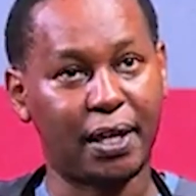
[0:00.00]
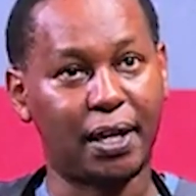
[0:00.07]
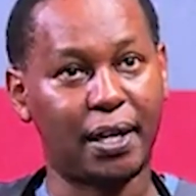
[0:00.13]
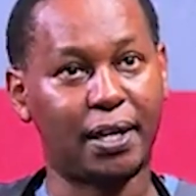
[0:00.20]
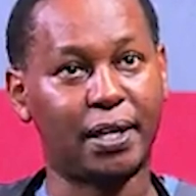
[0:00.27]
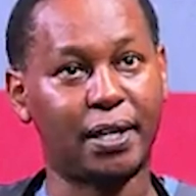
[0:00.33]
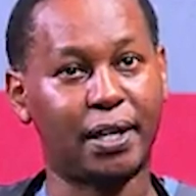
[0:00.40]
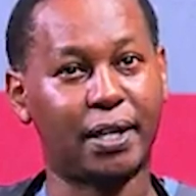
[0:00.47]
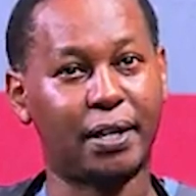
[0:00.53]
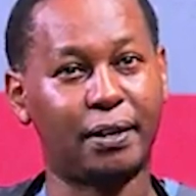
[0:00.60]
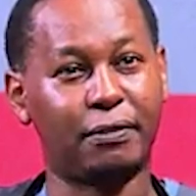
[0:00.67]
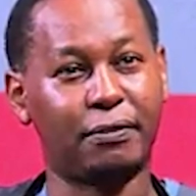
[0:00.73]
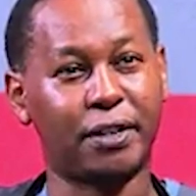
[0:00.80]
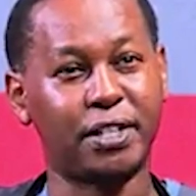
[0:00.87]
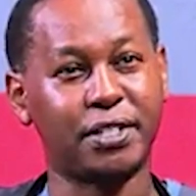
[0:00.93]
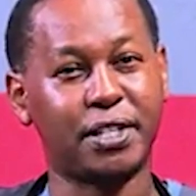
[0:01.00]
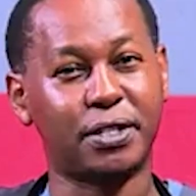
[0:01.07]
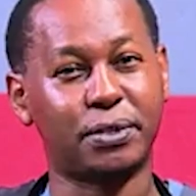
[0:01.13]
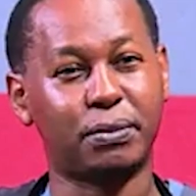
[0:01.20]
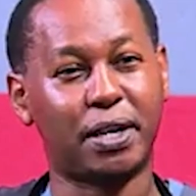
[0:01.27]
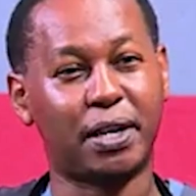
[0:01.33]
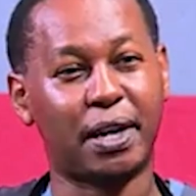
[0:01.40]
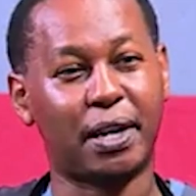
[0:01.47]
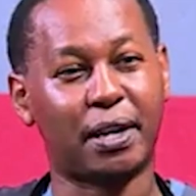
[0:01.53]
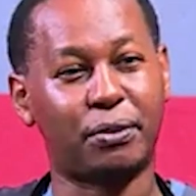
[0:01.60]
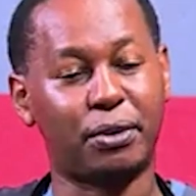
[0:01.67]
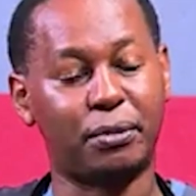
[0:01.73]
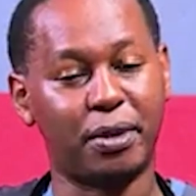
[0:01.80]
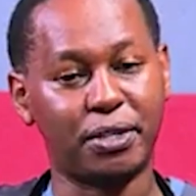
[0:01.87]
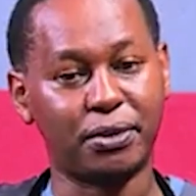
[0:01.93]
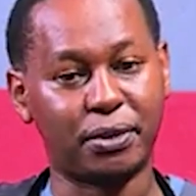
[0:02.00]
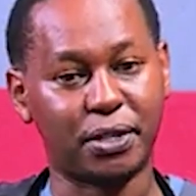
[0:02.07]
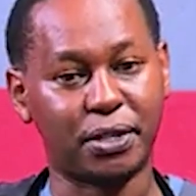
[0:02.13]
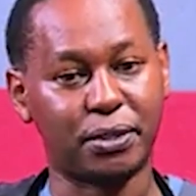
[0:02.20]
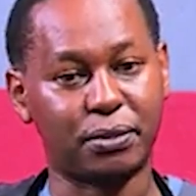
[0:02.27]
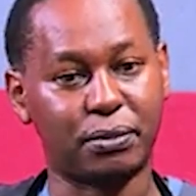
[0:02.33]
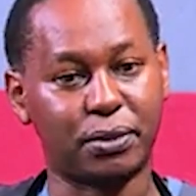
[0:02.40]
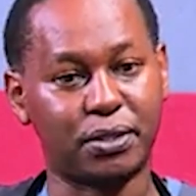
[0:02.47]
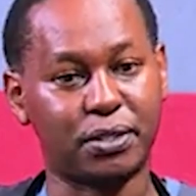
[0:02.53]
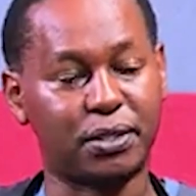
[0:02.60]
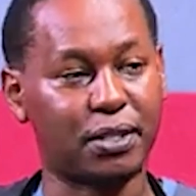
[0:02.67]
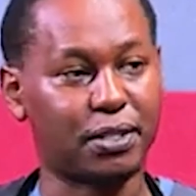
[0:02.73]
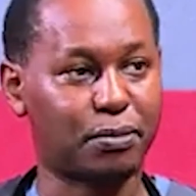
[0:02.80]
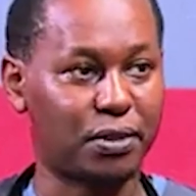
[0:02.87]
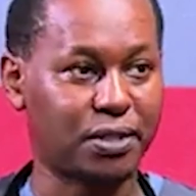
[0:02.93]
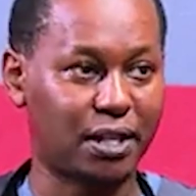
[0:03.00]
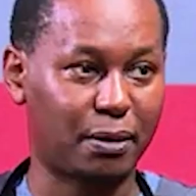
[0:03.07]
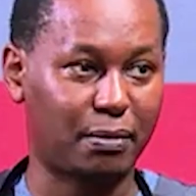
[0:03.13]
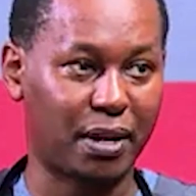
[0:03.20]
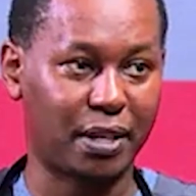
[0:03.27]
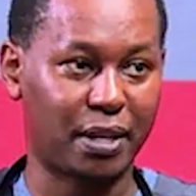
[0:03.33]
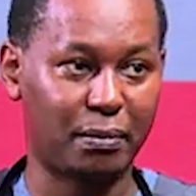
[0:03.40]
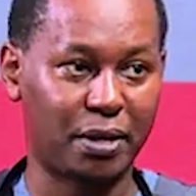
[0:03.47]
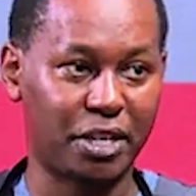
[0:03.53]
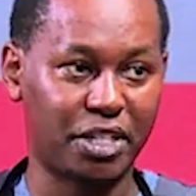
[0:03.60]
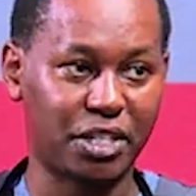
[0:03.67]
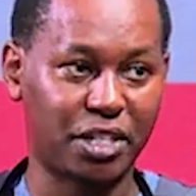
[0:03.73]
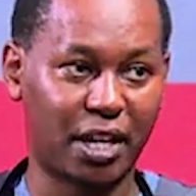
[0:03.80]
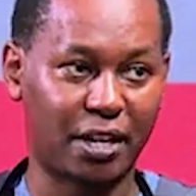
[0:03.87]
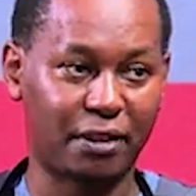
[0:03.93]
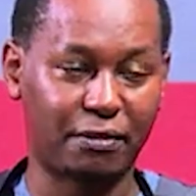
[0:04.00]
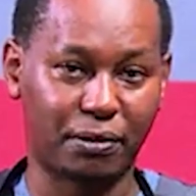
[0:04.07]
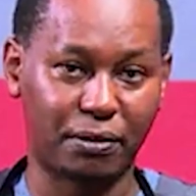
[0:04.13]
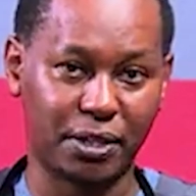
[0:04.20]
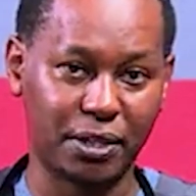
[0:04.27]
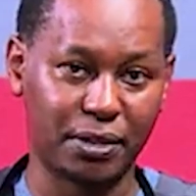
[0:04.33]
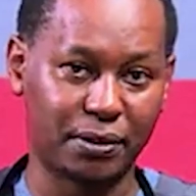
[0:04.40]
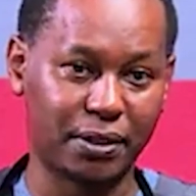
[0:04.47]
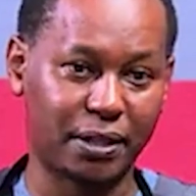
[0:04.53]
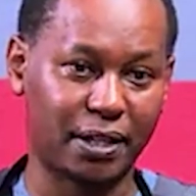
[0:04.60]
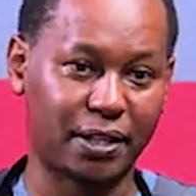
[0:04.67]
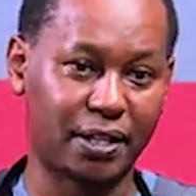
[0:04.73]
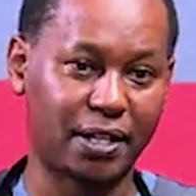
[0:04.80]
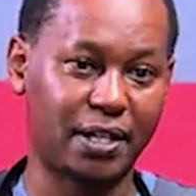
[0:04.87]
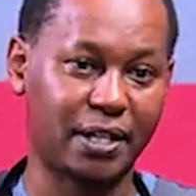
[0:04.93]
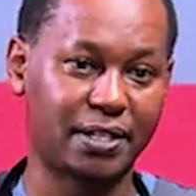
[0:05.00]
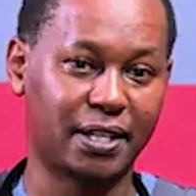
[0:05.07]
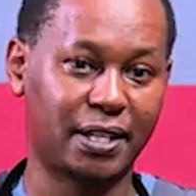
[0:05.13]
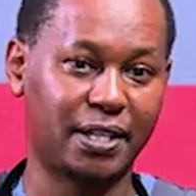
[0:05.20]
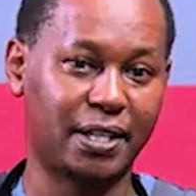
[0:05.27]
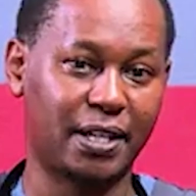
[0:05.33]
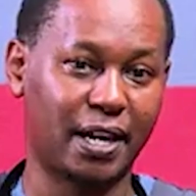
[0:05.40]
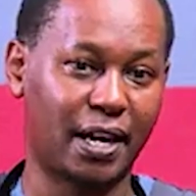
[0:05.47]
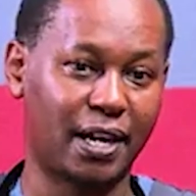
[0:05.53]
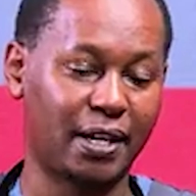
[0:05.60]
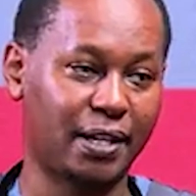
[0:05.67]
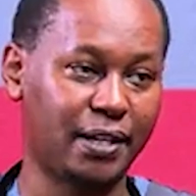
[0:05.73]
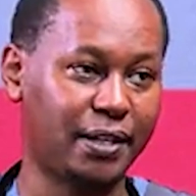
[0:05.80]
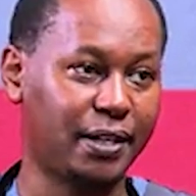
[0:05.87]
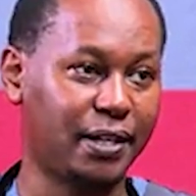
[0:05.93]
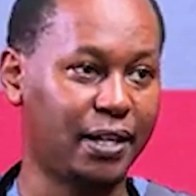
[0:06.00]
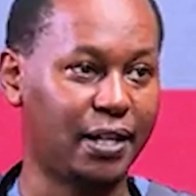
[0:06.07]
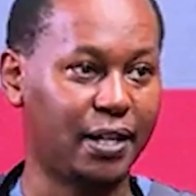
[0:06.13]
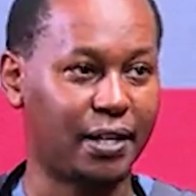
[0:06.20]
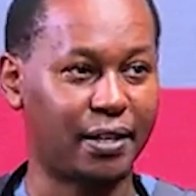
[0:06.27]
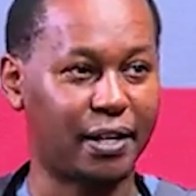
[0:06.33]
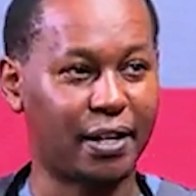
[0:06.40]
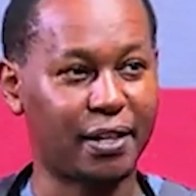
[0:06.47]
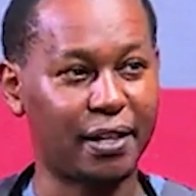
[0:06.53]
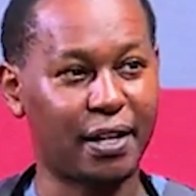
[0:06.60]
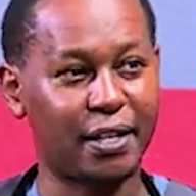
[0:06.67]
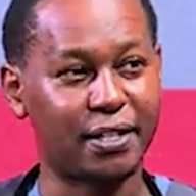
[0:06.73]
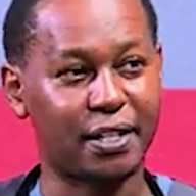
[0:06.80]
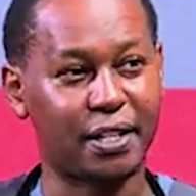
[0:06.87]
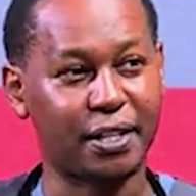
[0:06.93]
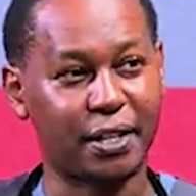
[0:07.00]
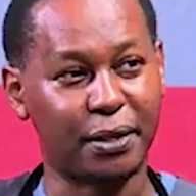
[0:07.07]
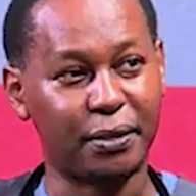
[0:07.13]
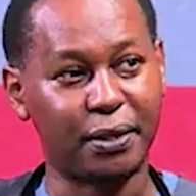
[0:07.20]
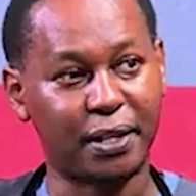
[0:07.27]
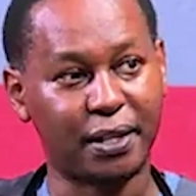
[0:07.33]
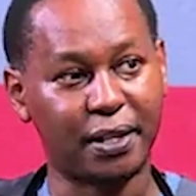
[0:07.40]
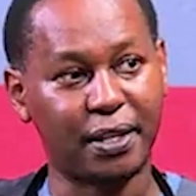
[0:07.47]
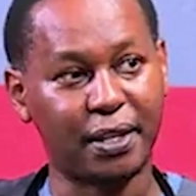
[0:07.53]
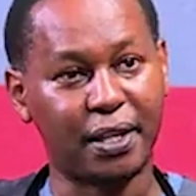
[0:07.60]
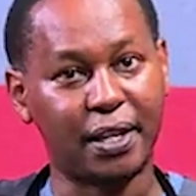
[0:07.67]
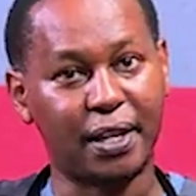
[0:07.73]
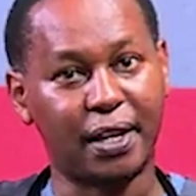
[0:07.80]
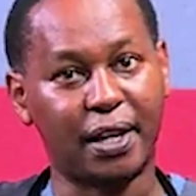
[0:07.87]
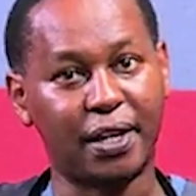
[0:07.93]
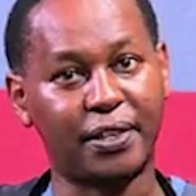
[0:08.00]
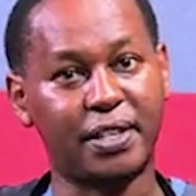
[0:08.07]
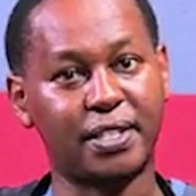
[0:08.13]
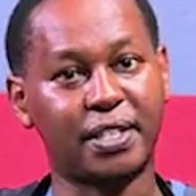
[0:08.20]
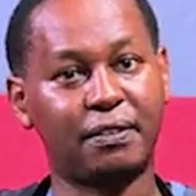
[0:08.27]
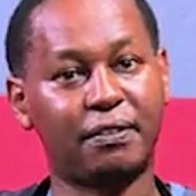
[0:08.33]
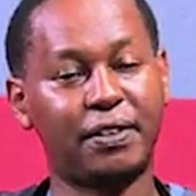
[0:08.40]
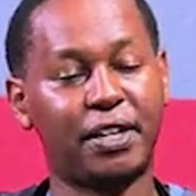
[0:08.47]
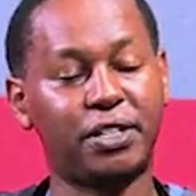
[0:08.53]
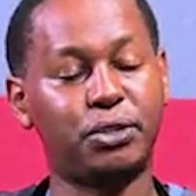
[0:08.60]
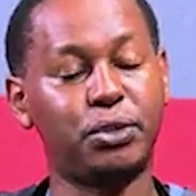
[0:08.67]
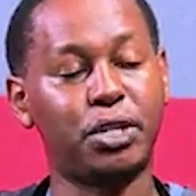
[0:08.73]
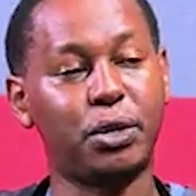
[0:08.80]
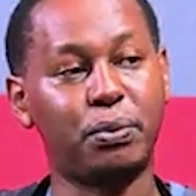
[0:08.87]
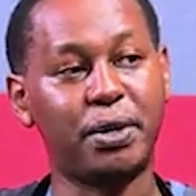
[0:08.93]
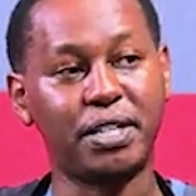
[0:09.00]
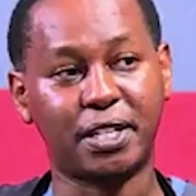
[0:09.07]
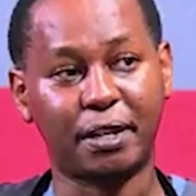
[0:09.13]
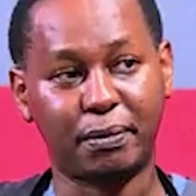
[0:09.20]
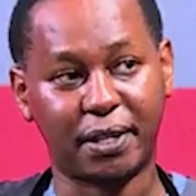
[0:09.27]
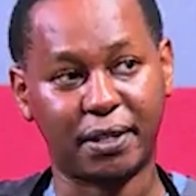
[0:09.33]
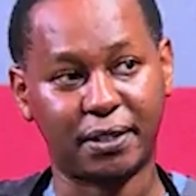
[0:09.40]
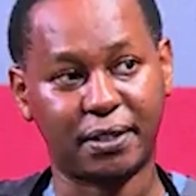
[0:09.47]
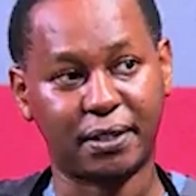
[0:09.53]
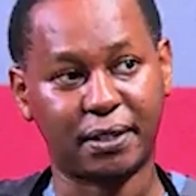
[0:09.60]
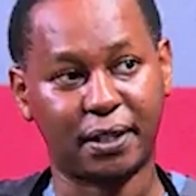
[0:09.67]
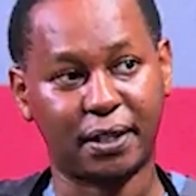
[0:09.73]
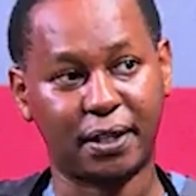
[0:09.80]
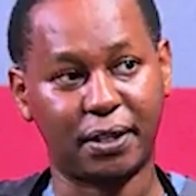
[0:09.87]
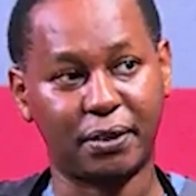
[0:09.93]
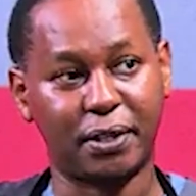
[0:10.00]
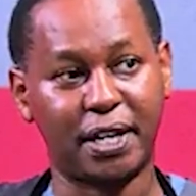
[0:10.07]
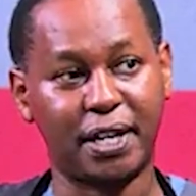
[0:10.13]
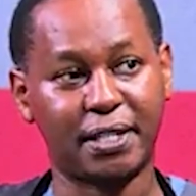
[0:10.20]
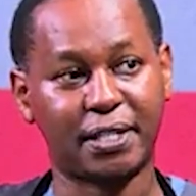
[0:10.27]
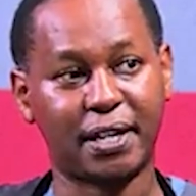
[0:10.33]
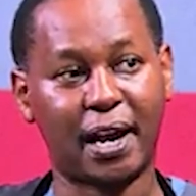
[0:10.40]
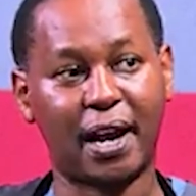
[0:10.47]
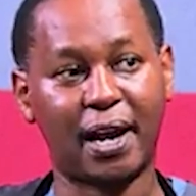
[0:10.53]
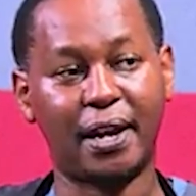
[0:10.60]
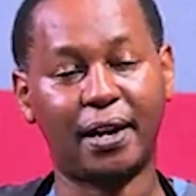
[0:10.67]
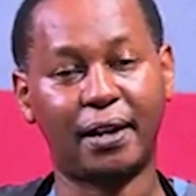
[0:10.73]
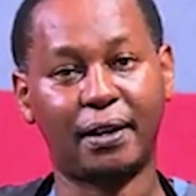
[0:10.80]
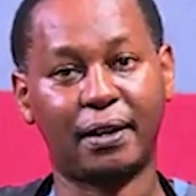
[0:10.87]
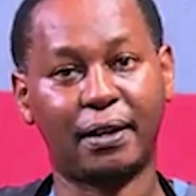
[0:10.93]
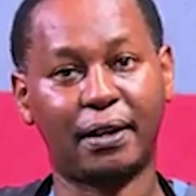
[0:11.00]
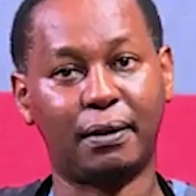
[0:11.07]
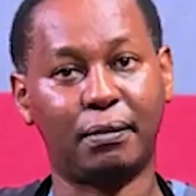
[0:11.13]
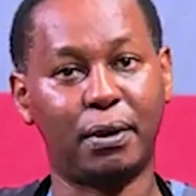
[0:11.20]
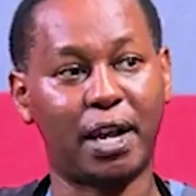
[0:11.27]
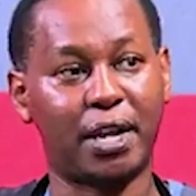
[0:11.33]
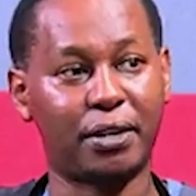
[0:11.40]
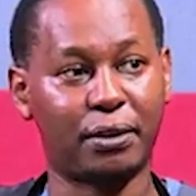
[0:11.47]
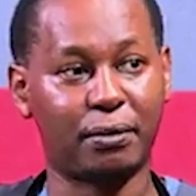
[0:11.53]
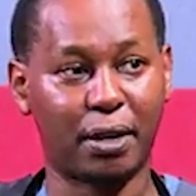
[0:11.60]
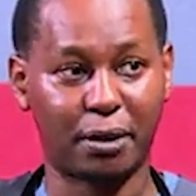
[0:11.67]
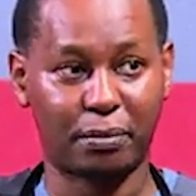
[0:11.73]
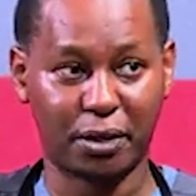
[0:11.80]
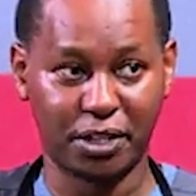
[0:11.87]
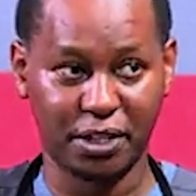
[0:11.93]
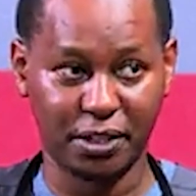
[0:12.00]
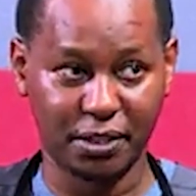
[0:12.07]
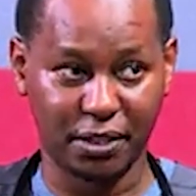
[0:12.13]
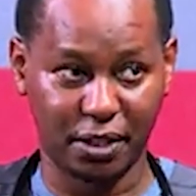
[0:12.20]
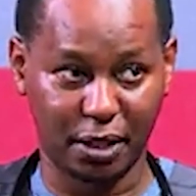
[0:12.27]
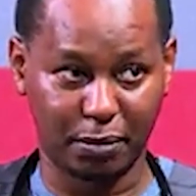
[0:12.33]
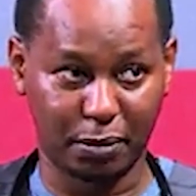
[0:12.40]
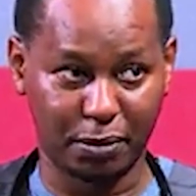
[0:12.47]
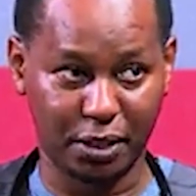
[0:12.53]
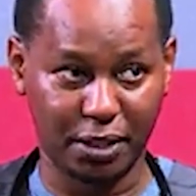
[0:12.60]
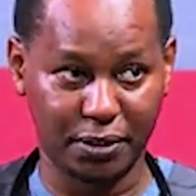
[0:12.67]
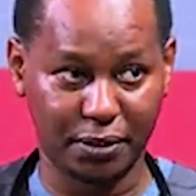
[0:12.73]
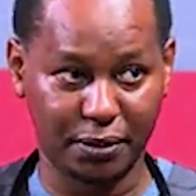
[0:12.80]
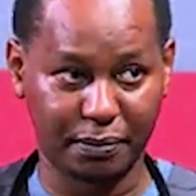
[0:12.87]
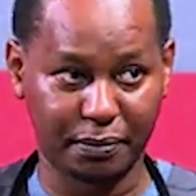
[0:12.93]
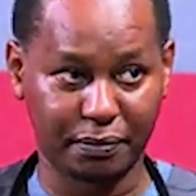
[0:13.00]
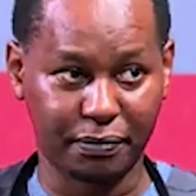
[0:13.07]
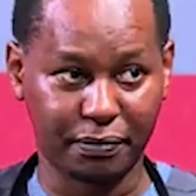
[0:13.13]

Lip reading: And for instance, one I could mention was sponsored by the British Heart Foundation, and they did a study in Ireland, in the Netherlands, and in the UK. And they discovered that during winter months, you get higher blood pressures in the population,